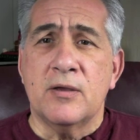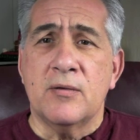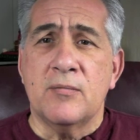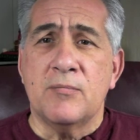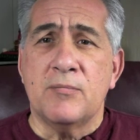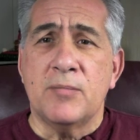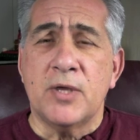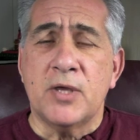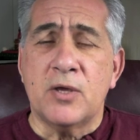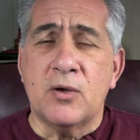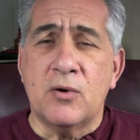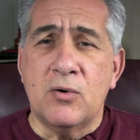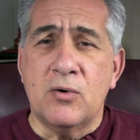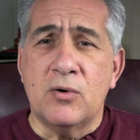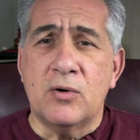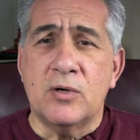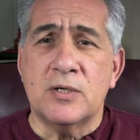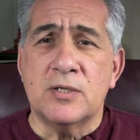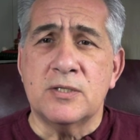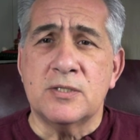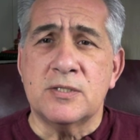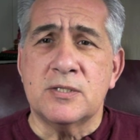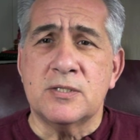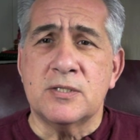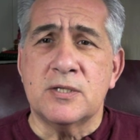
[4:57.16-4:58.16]

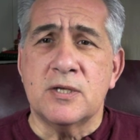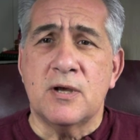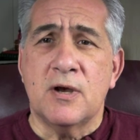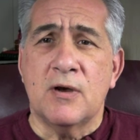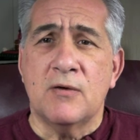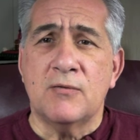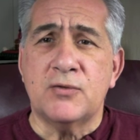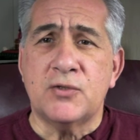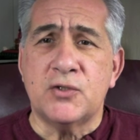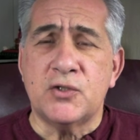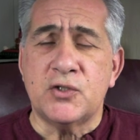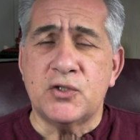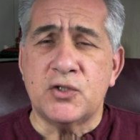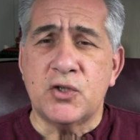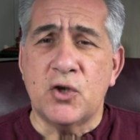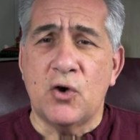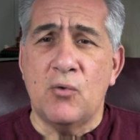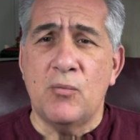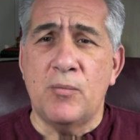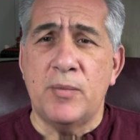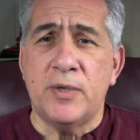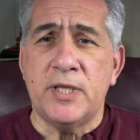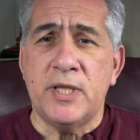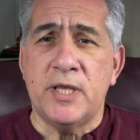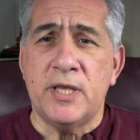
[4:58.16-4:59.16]
because of so
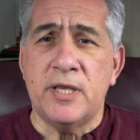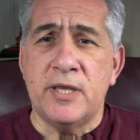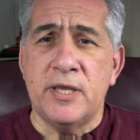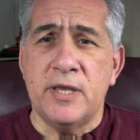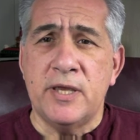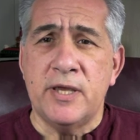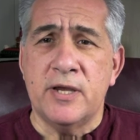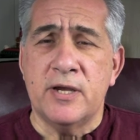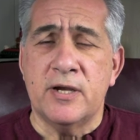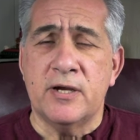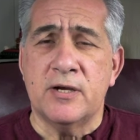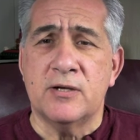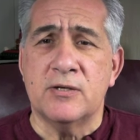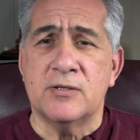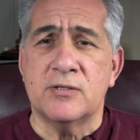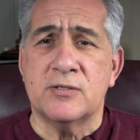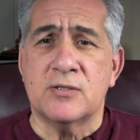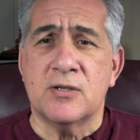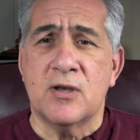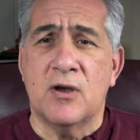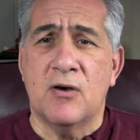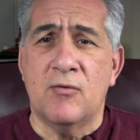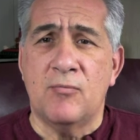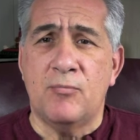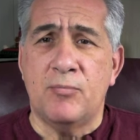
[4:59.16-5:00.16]
many years
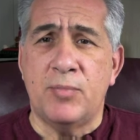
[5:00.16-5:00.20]
of